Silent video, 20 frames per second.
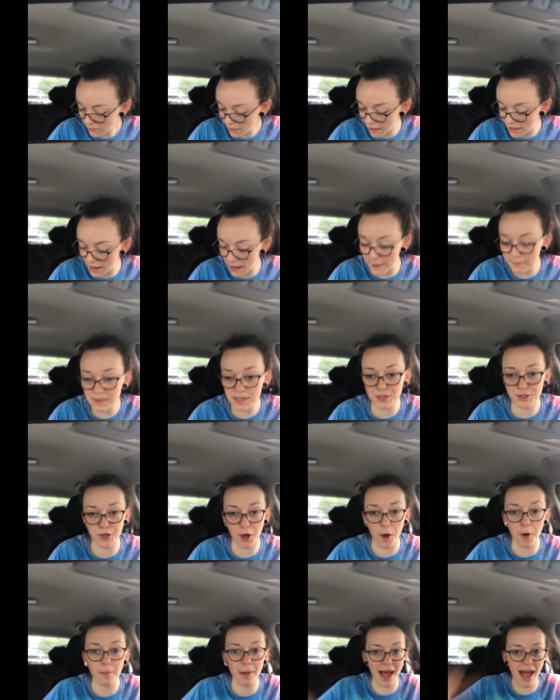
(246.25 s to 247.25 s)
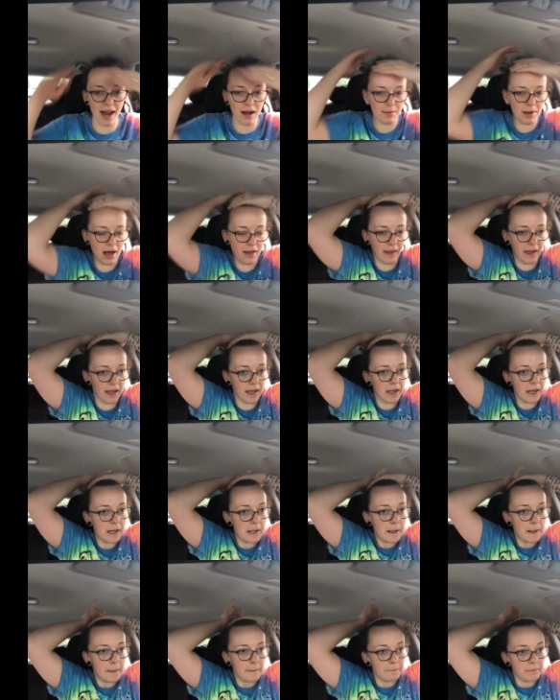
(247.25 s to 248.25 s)
And I'm so bad about like
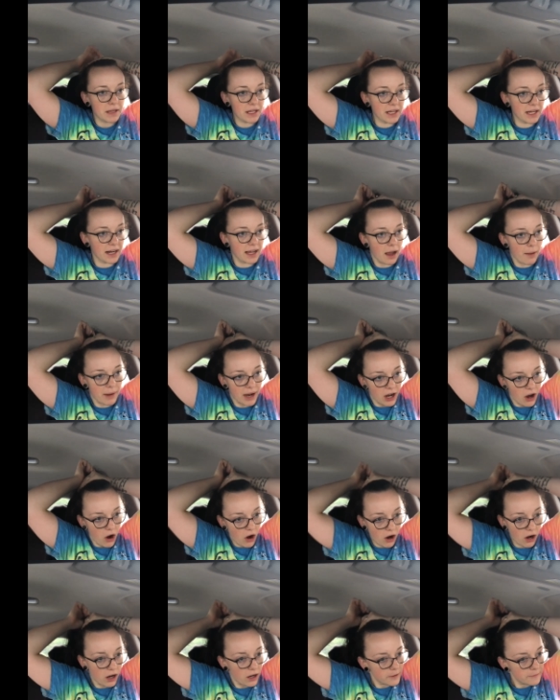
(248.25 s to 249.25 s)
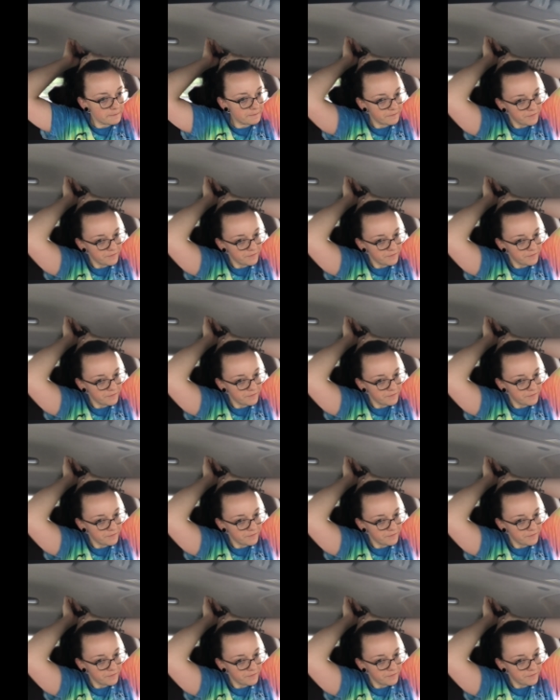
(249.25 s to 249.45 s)
cleaning out my car